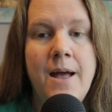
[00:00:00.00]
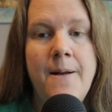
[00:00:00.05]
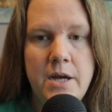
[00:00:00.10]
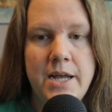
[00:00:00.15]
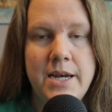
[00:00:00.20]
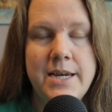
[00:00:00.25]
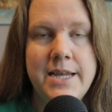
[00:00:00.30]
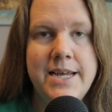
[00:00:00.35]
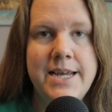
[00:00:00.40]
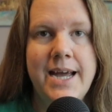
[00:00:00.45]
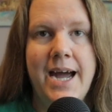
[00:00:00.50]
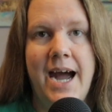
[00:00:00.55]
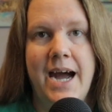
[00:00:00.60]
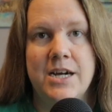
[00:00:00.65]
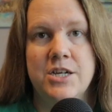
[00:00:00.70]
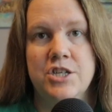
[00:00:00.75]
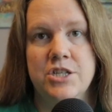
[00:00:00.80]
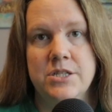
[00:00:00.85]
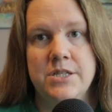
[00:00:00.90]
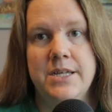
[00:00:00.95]
And he
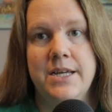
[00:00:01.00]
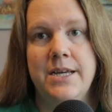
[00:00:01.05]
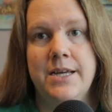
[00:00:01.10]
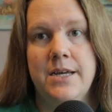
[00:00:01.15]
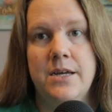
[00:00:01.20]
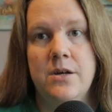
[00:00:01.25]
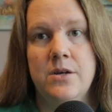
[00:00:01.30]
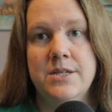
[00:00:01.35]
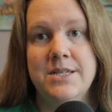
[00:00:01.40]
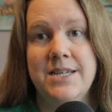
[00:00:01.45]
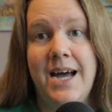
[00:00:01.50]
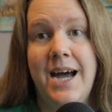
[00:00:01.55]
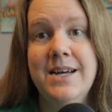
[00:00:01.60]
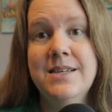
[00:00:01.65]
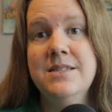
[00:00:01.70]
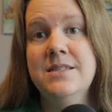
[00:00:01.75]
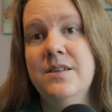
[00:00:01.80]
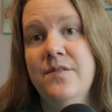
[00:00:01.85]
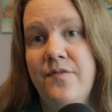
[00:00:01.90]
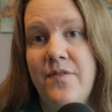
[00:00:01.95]
actually
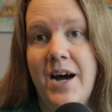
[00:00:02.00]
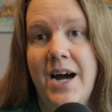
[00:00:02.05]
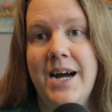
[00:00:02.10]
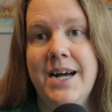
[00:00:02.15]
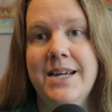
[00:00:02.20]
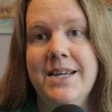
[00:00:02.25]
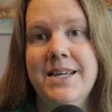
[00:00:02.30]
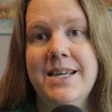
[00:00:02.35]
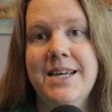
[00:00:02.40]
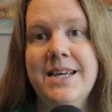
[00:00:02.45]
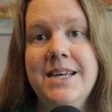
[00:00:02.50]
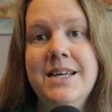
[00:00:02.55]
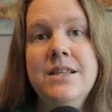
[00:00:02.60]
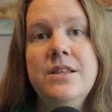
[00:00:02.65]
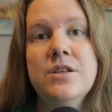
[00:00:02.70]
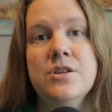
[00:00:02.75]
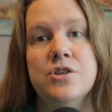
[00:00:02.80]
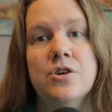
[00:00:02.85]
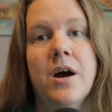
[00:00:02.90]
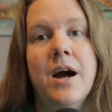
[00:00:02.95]
testified
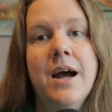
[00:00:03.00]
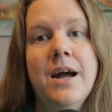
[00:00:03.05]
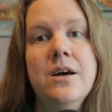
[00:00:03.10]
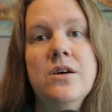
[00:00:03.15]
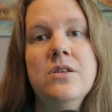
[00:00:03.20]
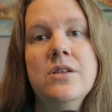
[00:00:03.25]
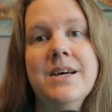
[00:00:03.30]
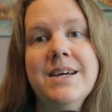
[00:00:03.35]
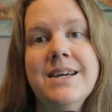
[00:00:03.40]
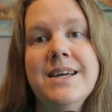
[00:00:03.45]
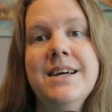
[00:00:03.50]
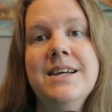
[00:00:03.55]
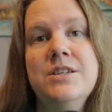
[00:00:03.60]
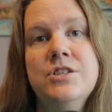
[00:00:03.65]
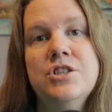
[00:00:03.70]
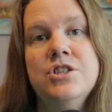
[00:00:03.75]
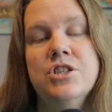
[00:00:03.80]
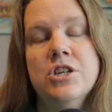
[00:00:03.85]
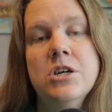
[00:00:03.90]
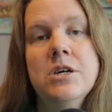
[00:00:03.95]
in the trial
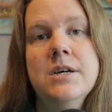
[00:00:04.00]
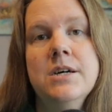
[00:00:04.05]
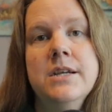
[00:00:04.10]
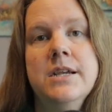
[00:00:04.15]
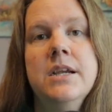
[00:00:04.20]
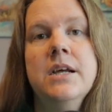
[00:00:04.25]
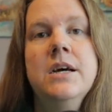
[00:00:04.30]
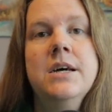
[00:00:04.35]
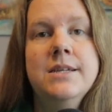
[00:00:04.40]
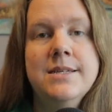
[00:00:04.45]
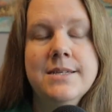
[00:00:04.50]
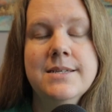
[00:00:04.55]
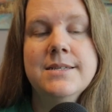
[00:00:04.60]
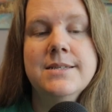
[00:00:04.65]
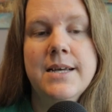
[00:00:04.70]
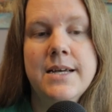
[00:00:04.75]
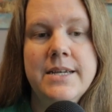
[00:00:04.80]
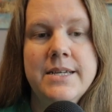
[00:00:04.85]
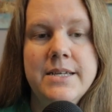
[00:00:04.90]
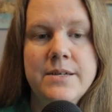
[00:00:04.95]
against John to
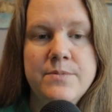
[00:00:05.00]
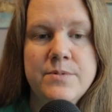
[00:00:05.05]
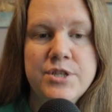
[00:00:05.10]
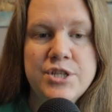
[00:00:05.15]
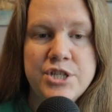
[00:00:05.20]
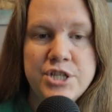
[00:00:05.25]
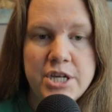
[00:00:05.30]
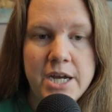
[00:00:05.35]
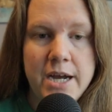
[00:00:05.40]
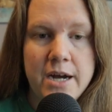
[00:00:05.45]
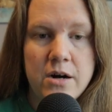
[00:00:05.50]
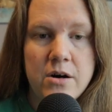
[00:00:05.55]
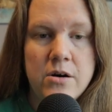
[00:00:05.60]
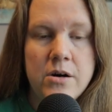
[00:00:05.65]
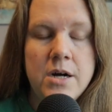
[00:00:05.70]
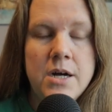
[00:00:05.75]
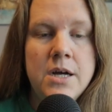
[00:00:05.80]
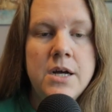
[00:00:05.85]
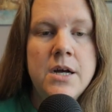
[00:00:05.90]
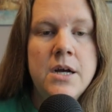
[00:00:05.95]
send him to
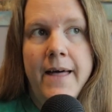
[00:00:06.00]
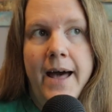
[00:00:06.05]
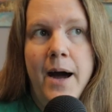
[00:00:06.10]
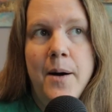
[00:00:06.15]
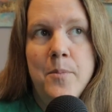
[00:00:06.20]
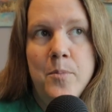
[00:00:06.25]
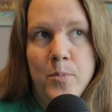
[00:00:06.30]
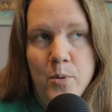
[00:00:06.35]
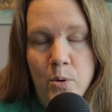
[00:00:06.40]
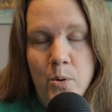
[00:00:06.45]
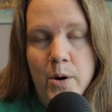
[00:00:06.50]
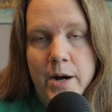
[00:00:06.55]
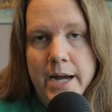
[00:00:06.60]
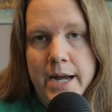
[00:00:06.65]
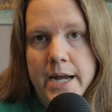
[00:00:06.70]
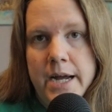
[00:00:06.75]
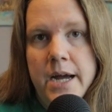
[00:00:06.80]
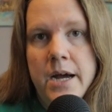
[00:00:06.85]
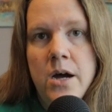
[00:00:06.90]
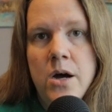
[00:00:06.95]
jail. That
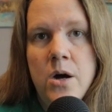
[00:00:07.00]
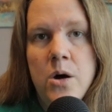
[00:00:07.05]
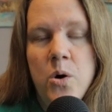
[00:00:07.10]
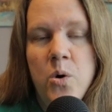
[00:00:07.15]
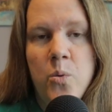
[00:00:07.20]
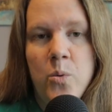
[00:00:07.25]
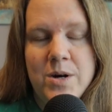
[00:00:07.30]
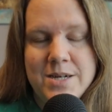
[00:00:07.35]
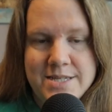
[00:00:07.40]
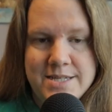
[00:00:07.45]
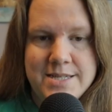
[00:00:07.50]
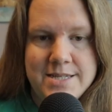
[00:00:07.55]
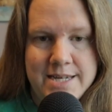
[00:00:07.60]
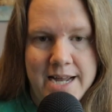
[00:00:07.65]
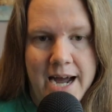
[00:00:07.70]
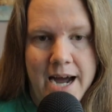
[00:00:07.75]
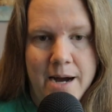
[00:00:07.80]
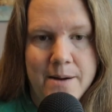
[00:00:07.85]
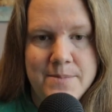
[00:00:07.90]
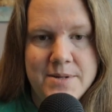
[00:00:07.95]
boy was
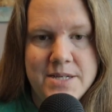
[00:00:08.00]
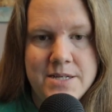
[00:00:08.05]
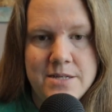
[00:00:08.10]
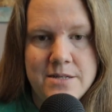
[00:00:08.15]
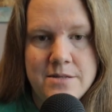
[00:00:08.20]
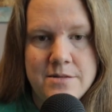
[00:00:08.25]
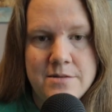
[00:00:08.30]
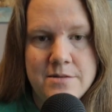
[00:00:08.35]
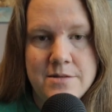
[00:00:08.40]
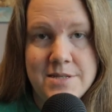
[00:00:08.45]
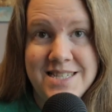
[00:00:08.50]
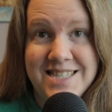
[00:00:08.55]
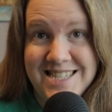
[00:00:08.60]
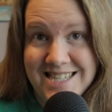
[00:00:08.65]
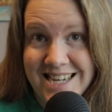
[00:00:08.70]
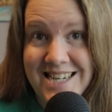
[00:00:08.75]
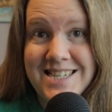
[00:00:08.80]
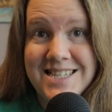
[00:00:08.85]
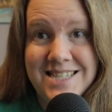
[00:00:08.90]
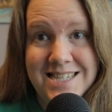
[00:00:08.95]
stabbed
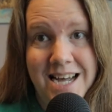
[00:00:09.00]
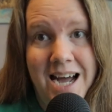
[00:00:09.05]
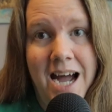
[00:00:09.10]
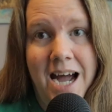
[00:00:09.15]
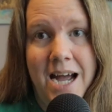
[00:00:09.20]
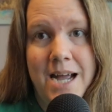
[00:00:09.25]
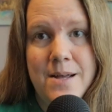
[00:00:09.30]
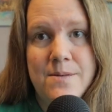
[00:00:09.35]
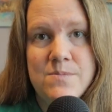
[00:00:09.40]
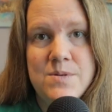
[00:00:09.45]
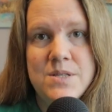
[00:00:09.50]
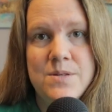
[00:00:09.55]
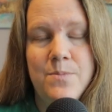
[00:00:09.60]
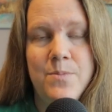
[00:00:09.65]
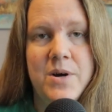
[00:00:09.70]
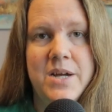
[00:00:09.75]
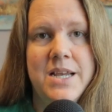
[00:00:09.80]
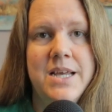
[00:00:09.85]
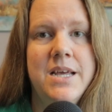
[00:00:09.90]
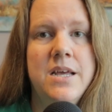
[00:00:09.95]
6 times,
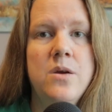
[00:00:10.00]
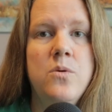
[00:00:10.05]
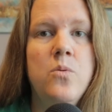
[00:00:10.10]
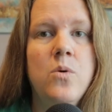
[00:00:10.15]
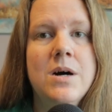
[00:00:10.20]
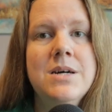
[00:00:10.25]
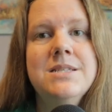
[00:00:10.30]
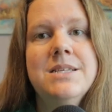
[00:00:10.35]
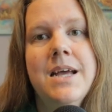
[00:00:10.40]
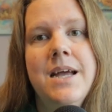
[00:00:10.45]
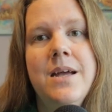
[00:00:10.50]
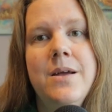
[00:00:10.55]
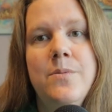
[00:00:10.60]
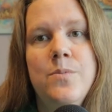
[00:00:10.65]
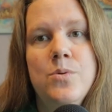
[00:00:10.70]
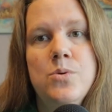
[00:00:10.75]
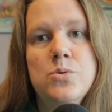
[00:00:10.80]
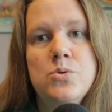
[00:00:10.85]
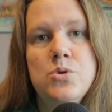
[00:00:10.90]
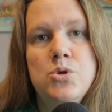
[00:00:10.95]
but he was
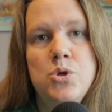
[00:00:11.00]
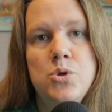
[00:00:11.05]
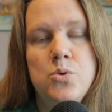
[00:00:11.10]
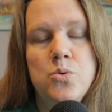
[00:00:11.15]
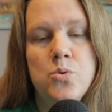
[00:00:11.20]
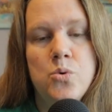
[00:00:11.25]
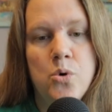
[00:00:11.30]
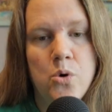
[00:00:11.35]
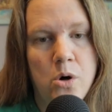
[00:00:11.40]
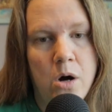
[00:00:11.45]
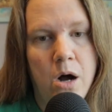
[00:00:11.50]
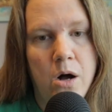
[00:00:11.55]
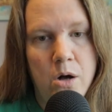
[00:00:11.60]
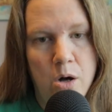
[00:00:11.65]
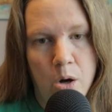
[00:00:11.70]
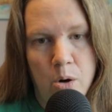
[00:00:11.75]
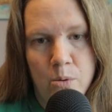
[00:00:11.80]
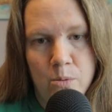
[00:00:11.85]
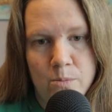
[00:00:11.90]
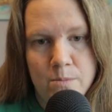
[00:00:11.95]
able to crawl
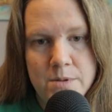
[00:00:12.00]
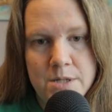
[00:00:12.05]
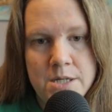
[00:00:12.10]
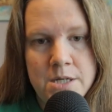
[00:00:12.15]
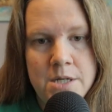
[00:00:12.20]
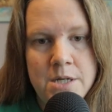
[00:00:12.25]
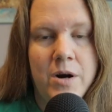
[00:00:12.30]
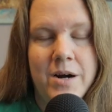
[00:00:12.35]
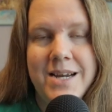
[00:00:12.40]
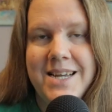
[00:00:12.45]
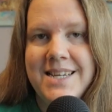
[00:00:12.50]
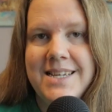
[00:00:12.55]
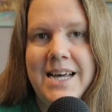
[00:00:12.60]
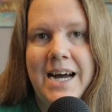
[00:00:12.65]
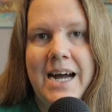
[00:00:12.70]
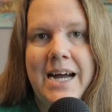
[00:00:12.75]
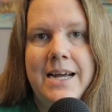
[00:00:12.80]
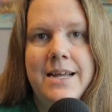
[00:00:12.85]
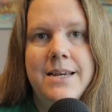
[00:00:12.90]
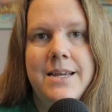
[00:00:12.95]
home where he
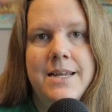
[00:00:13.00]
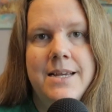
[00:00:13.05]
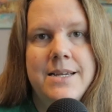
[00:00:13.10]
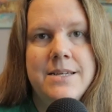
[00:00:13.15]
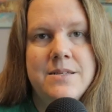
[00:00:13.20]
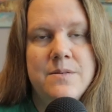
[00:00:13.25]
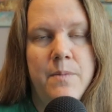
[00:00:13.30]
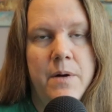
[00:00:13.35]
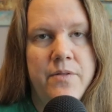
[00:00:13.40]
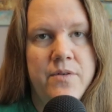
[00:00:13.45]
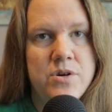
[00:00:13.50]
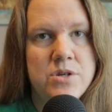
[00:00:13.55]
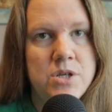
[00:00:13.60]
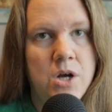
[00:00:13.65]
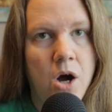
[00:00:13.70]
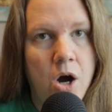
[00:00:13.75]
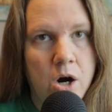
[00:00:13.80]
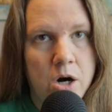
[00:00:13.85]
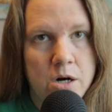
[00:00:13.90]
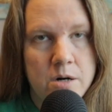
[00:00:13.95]
died in his mother's
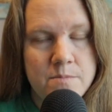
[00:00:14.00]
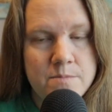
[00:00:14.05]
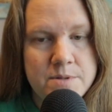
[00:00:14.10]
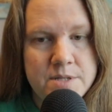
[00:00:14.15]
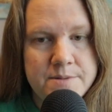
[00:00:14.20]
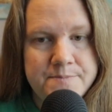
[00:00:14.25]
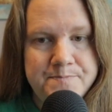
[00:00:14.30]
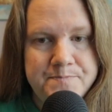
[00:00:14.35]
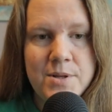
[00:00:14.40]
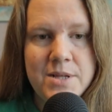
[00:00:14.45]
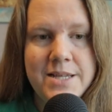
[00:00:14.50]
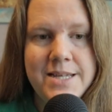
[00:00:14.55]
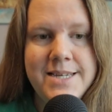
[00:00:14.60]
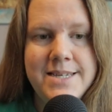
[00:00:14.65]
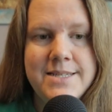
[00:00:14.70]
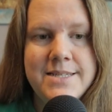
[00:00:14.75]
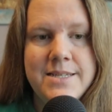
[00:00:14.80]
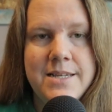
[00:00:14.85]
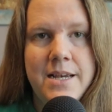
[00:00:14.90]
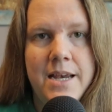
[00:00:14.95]
arms.
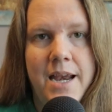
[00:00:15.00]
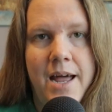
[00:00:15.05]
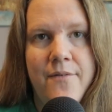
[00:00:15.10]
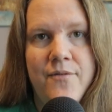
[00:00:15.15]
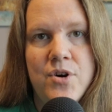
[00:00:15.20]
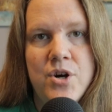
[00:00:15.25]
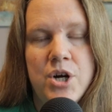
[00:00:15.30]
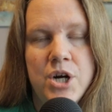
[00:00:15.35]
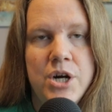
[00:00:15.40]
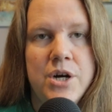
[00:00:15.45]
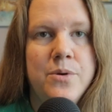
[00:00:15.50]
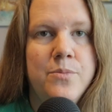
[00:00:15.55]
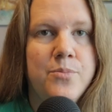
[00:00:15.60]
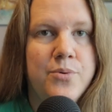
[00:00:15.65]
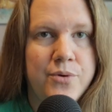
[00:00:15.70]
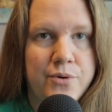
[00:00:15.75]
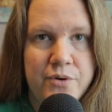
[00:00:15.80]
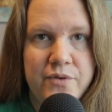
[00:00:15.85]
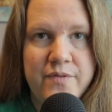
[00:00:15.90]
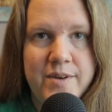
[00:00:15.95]
Police never could
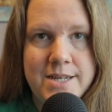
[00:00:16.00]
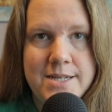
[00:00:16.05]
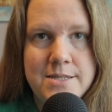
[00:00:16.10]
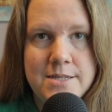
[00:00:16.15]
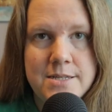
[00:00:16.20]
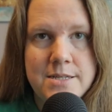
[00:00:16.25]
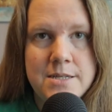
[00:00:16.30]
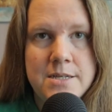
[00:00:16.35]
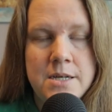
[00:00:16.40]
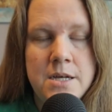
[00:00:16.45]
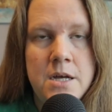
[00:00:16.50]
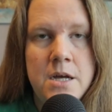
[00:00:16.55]
prove it.